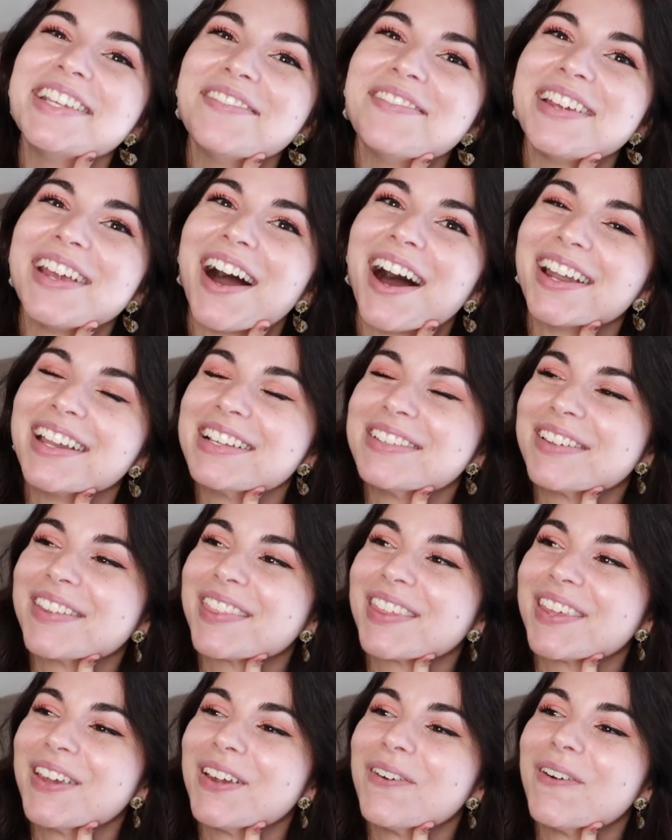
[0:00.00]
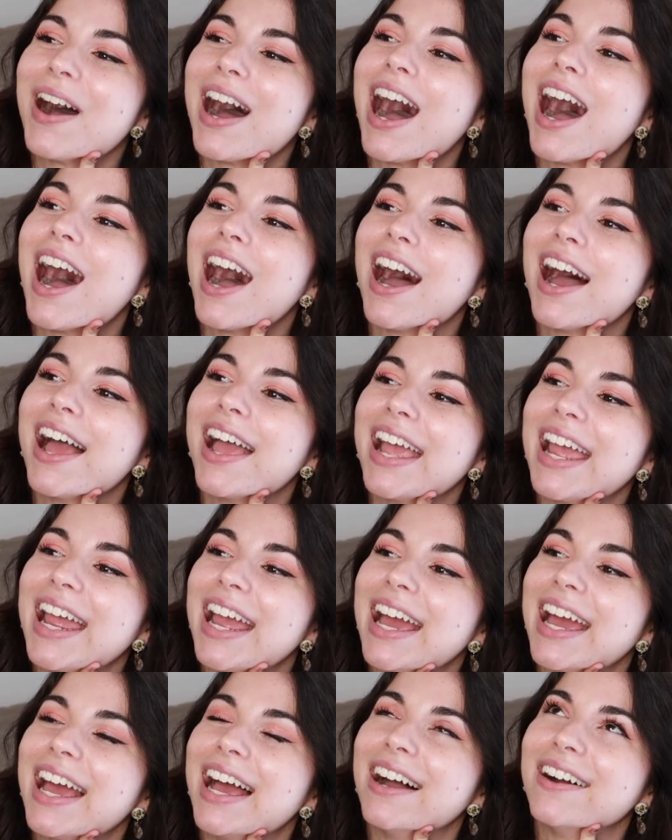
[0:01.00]
to be honest with you,
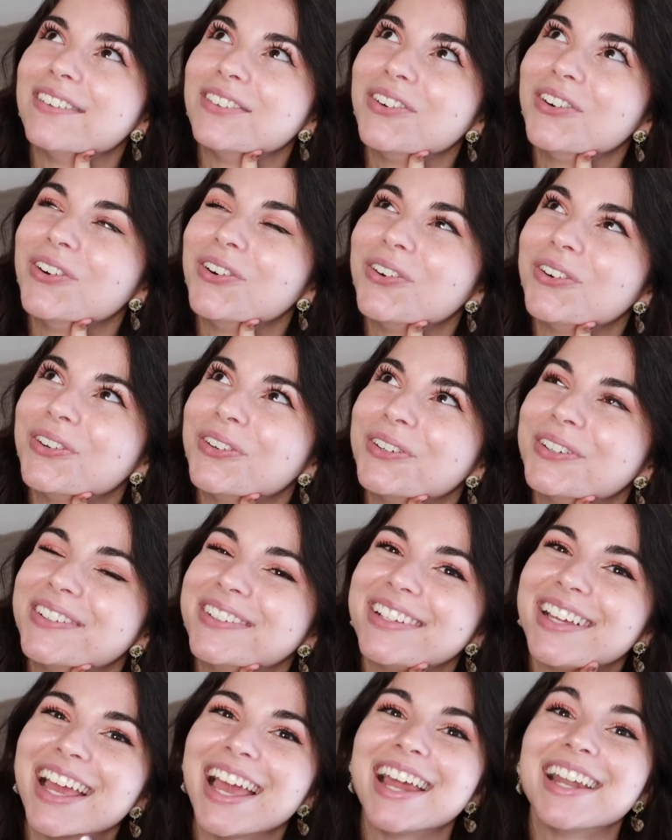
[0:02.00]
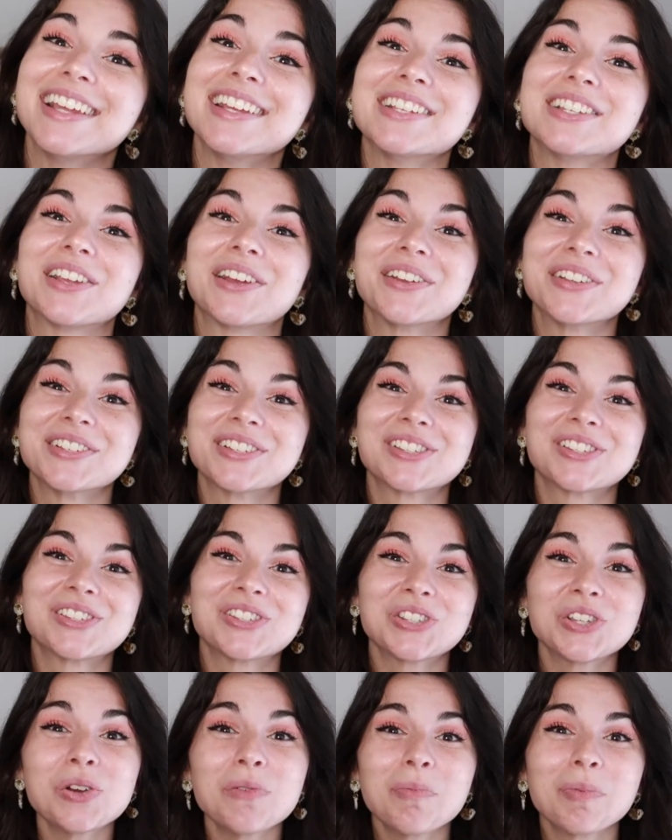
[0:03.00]
I, oh, it is
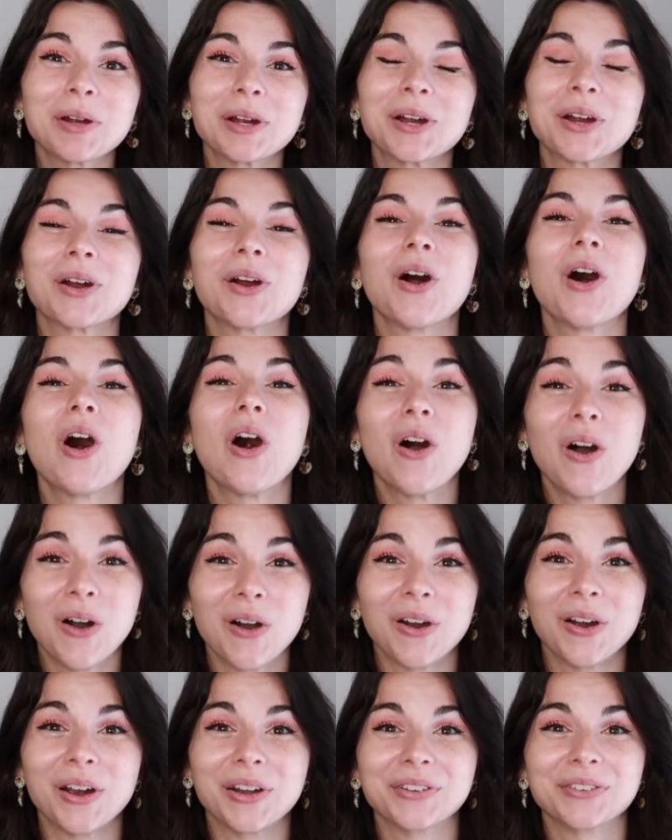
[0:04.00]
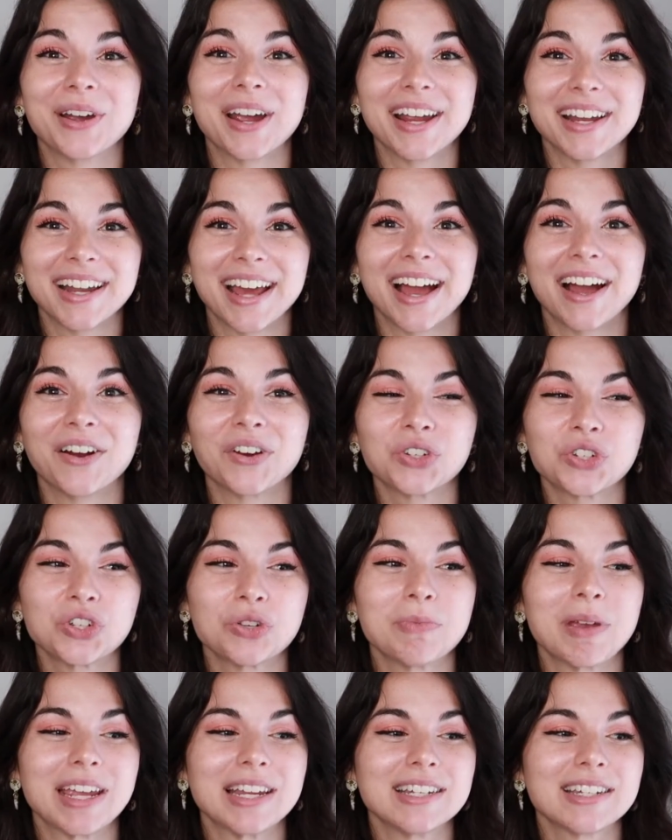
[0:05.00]
super hard right now to
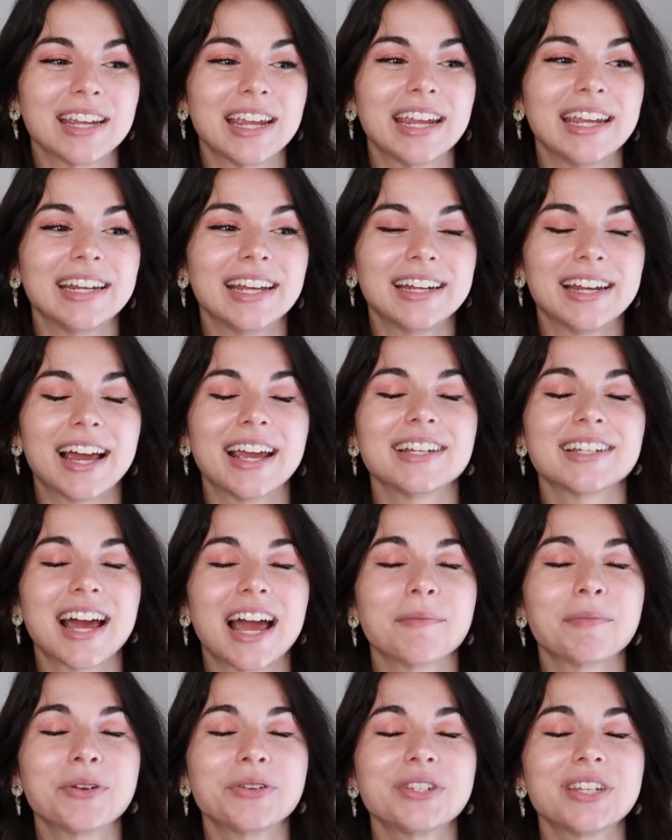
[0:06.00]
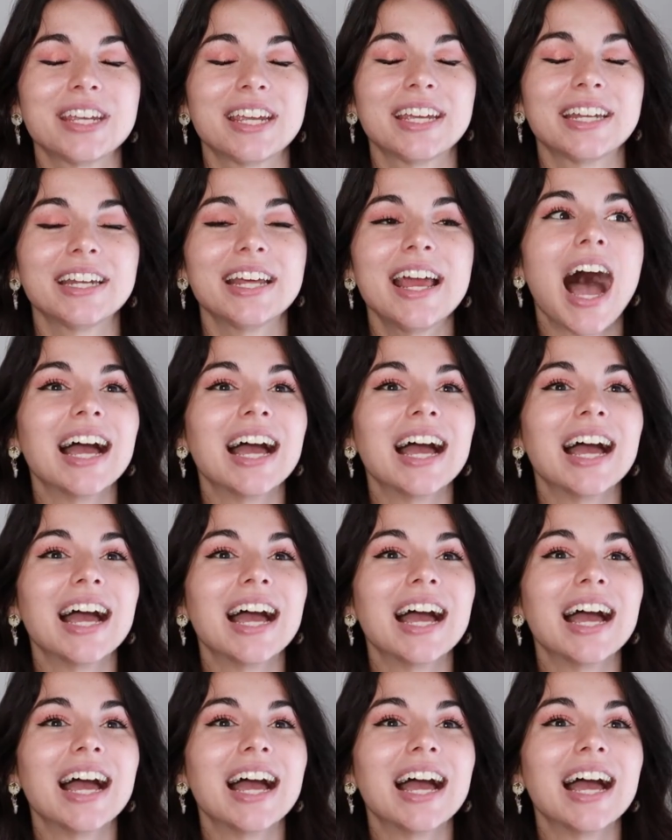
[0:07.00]
maintain a nighttime routine.